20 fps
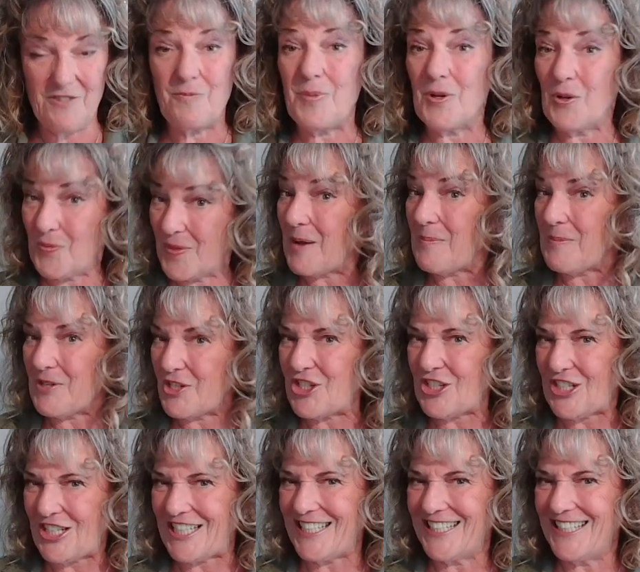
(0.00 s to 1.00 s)
built that
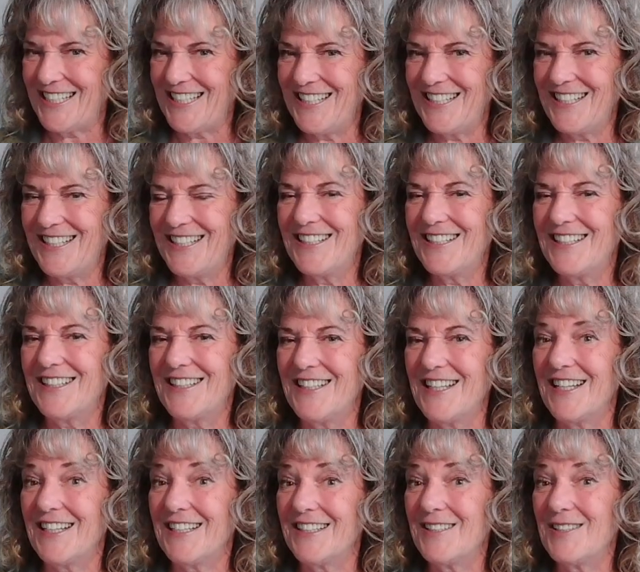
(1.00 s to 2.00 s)
machine
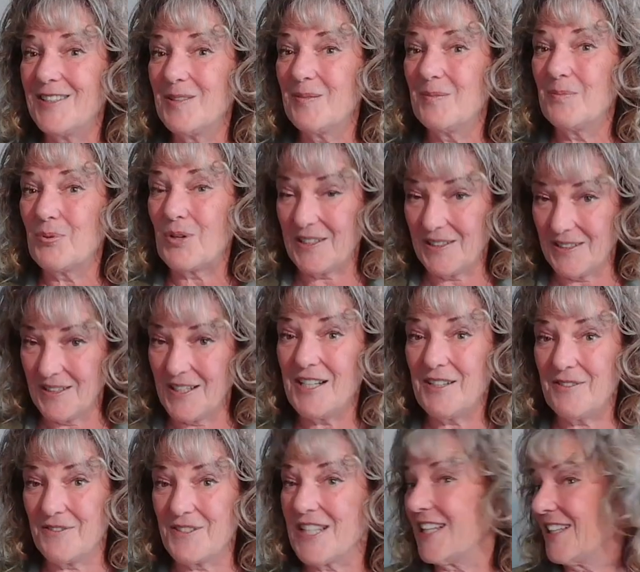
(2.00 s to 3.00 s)
that brought
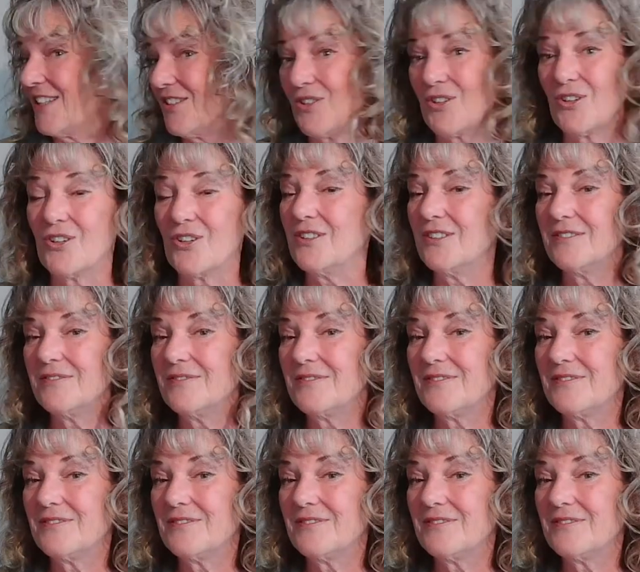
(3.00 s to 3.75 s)
life to the little girl.